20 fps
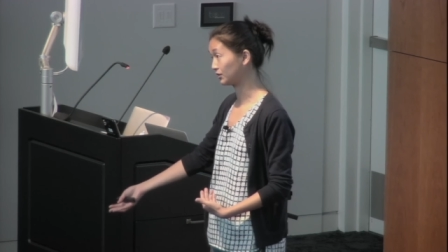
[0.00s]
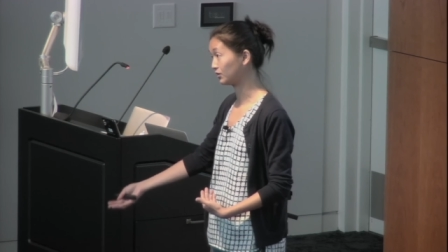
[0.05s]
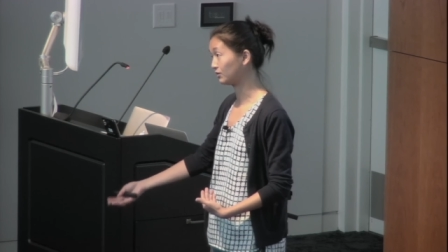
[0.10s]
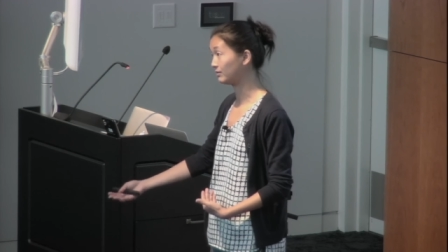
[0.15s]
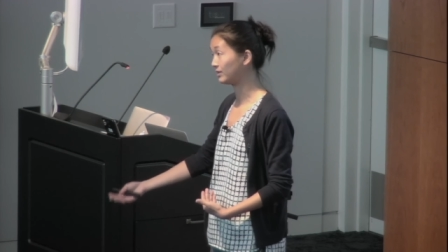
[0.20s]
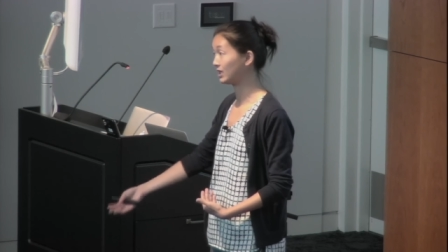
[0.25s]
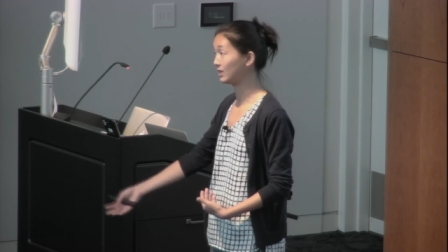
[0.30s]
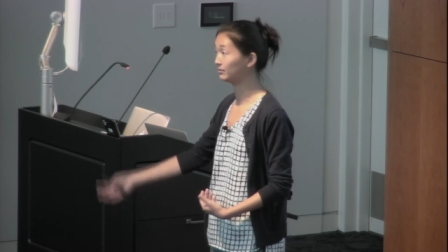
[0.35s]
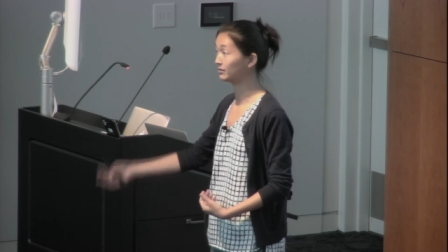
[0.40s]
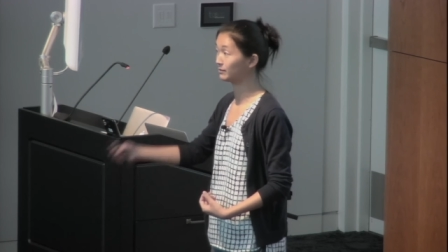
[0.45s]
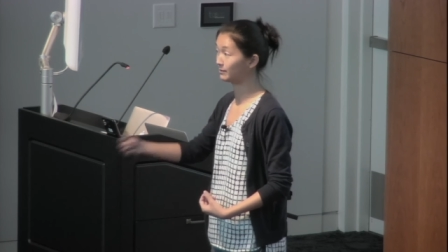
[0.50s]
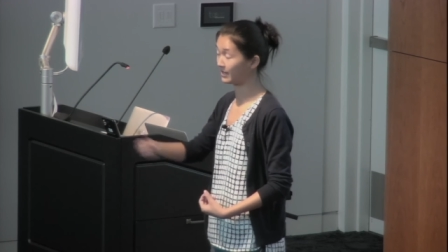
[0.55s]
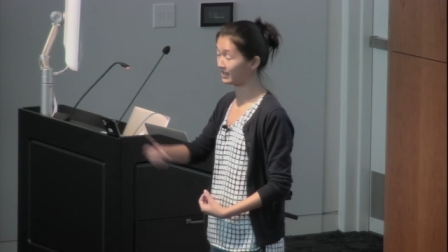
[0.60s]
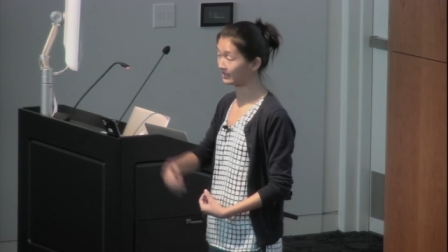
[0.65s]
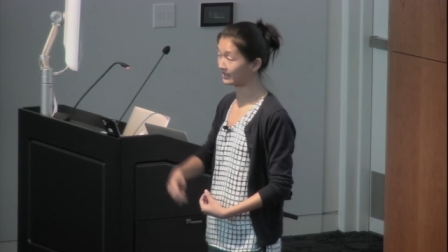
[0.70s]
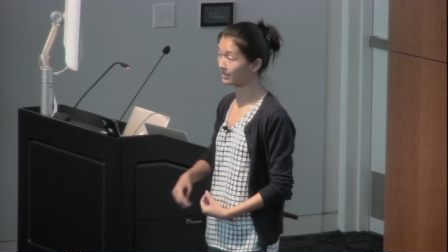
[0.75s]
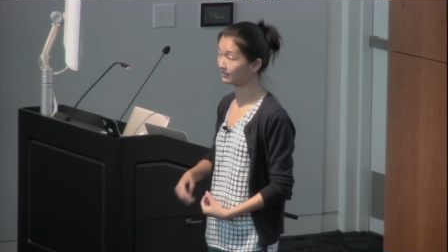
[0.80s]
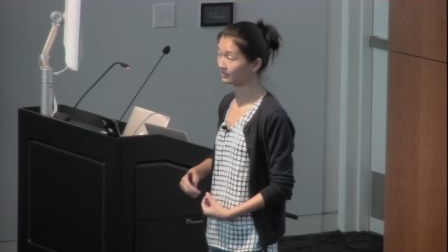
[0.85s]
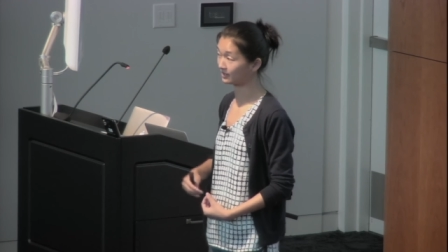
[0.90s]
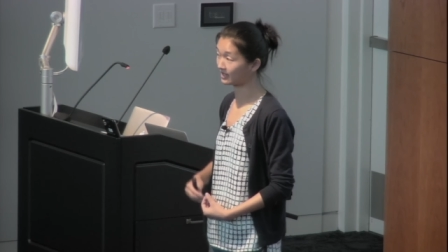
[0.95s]
to be able to
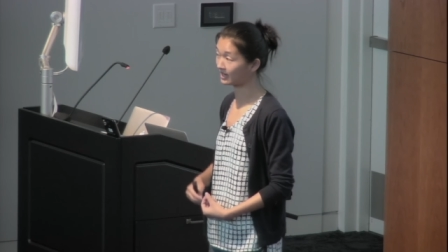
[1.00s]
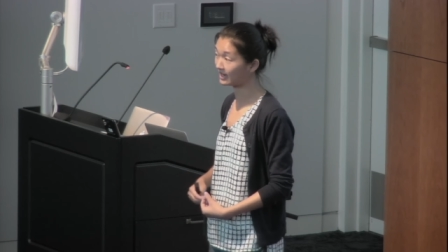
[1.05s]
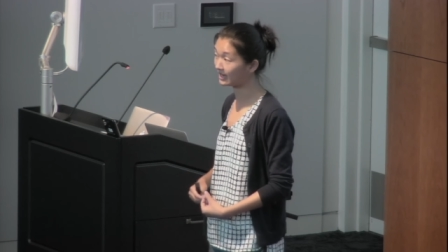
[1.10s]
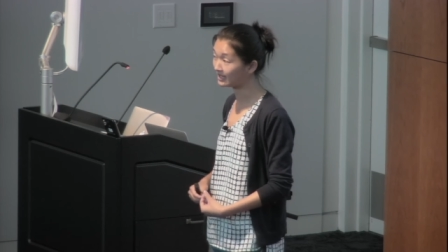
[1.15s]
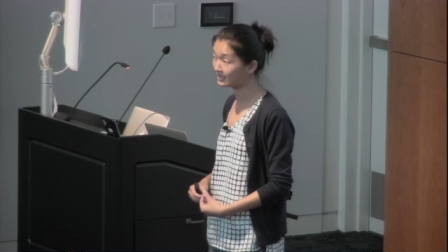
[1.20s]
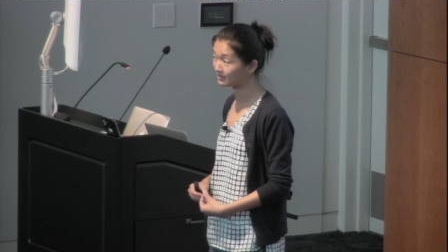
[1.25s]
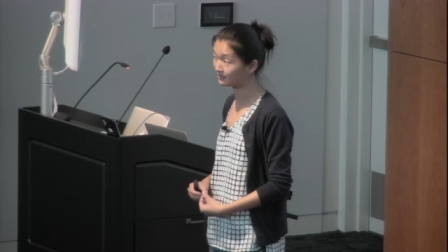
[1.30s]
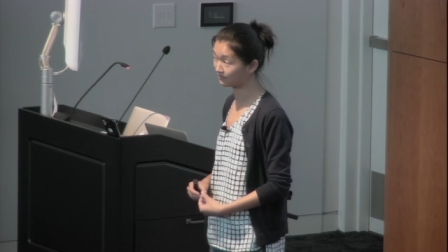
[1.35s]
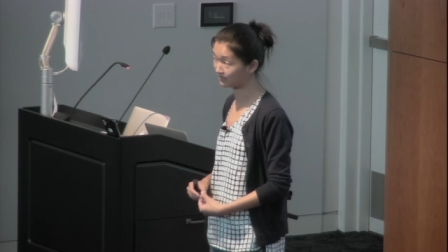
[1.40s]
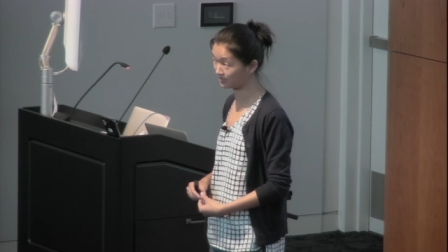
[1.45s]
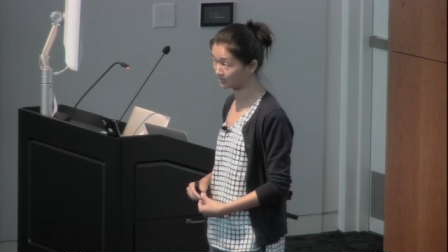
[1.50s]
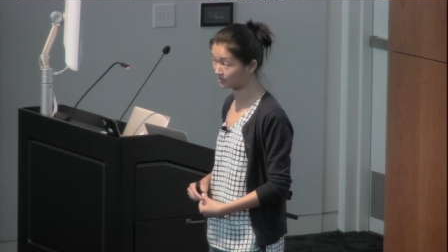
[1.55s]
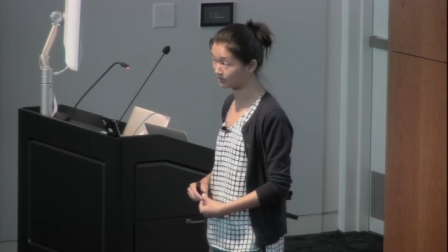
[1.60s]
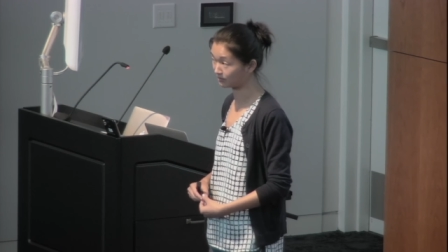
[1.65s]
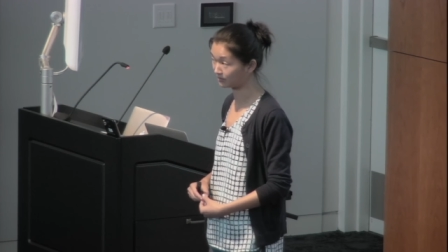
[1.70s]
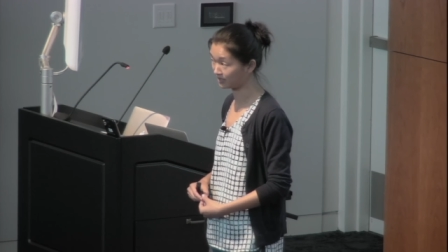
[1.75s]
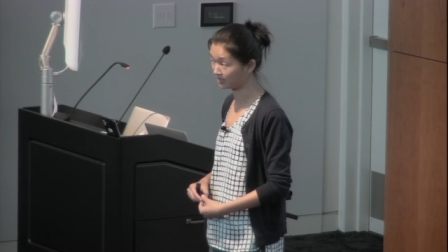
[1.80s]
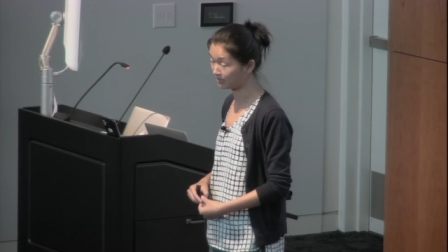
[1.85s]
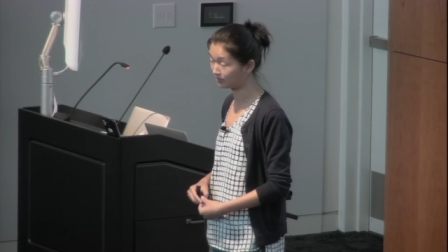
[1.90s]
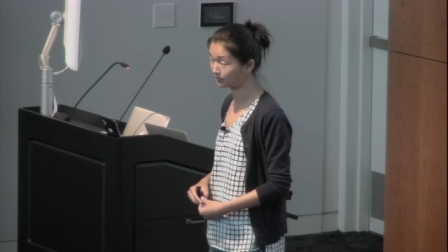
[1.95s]
pick out the kinds of things that
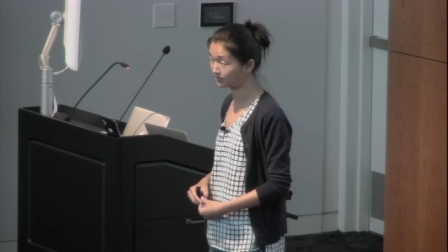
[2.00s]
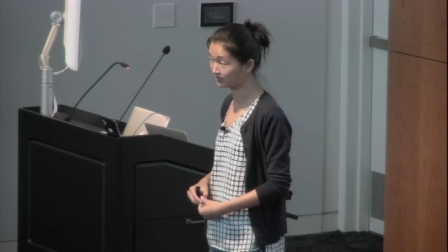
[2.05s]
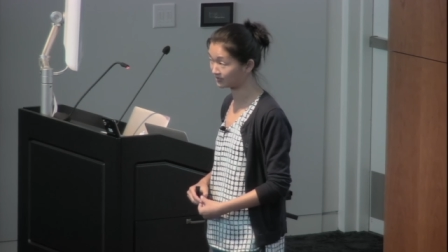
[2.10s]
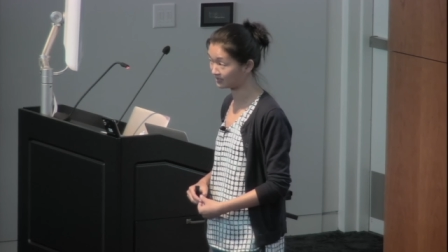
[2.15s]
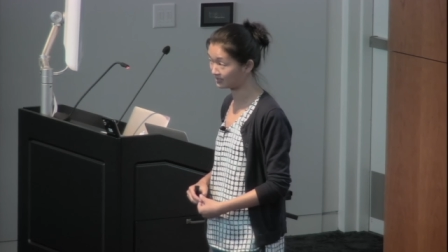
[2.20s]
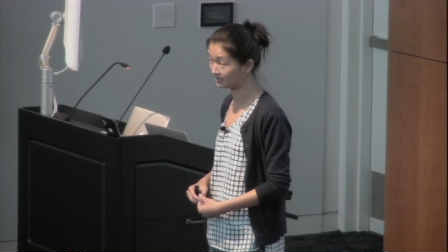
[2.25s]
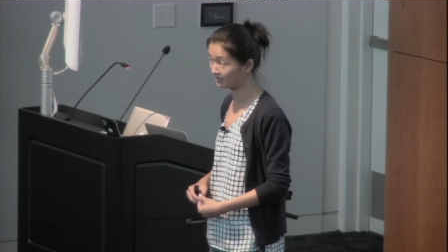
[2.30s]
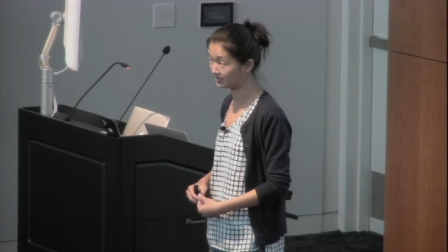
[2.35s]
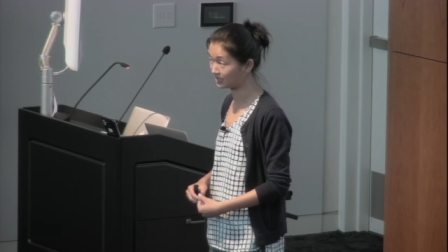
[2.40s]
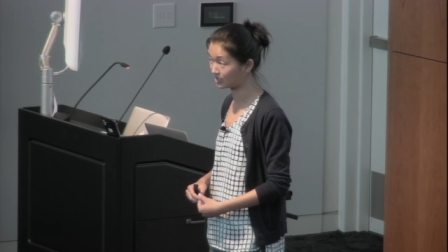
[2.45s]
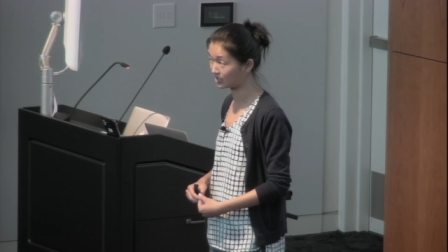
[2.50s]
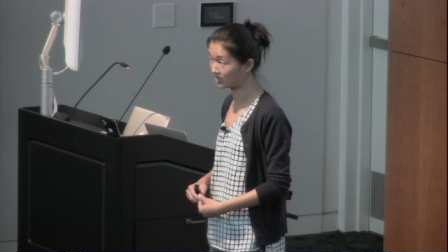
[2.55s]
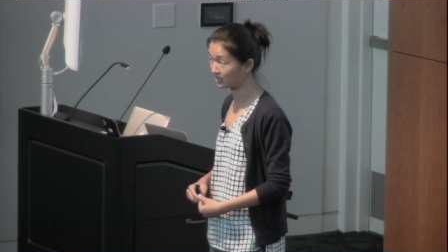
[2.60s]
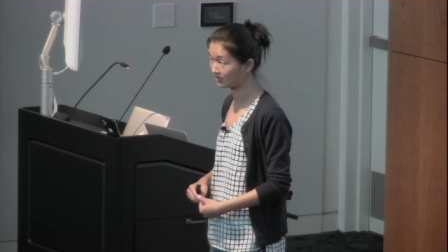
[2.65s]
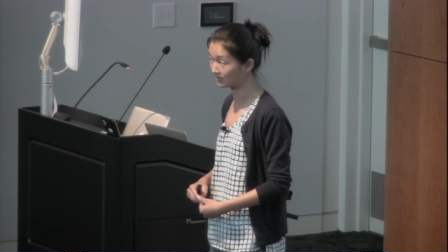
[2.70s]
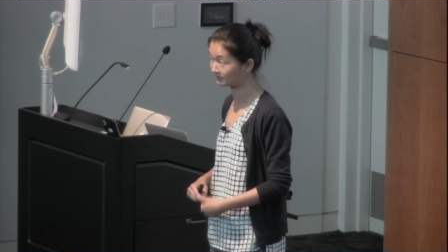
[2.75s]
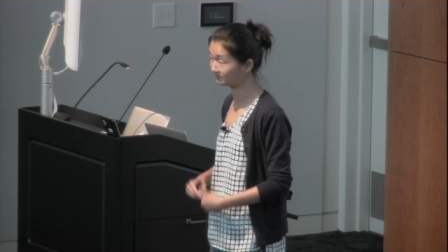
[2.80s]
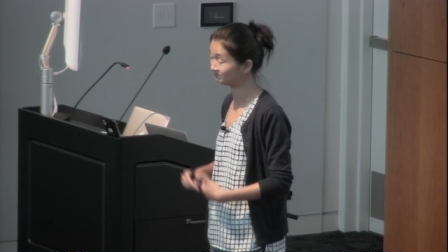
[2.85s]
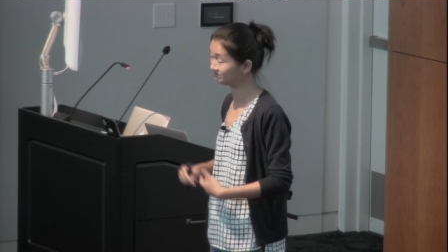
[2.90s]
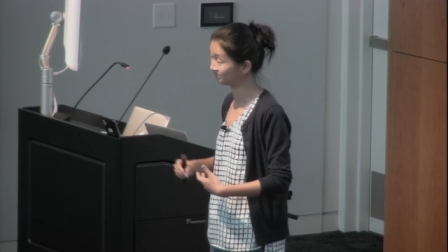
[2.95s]
we're able to see in
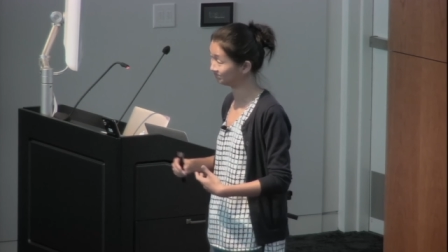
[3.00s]
ECOG,